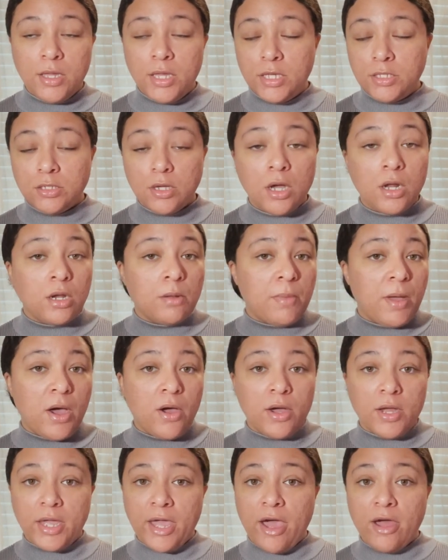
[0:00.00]
It's all
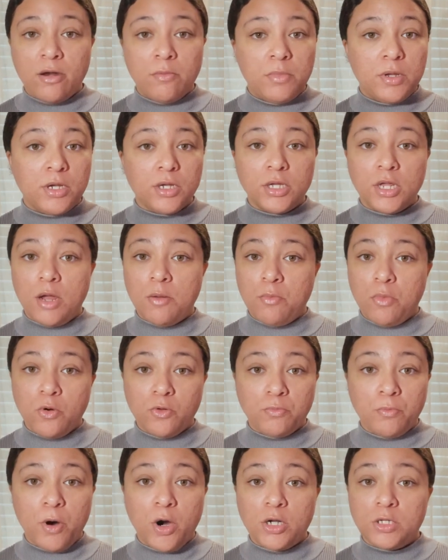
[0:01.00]
about accountability on
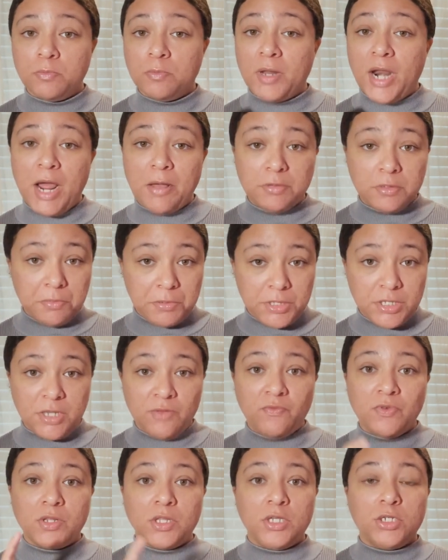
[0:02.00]
both parts, but I'm
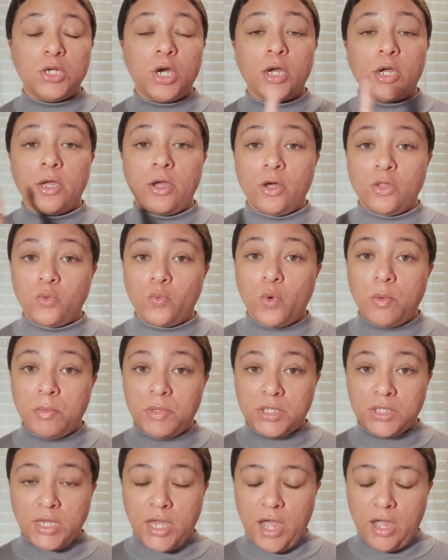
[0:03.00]
specifically talking on the
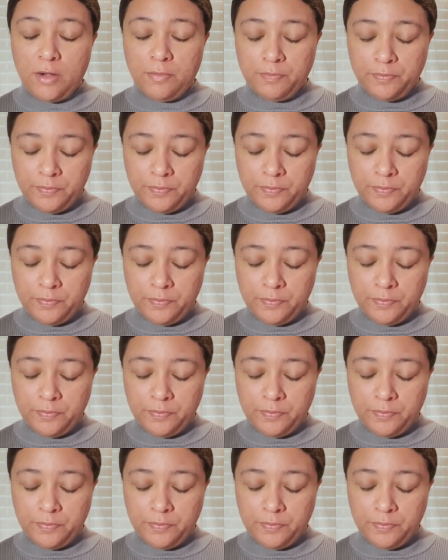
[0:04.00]
woman's side.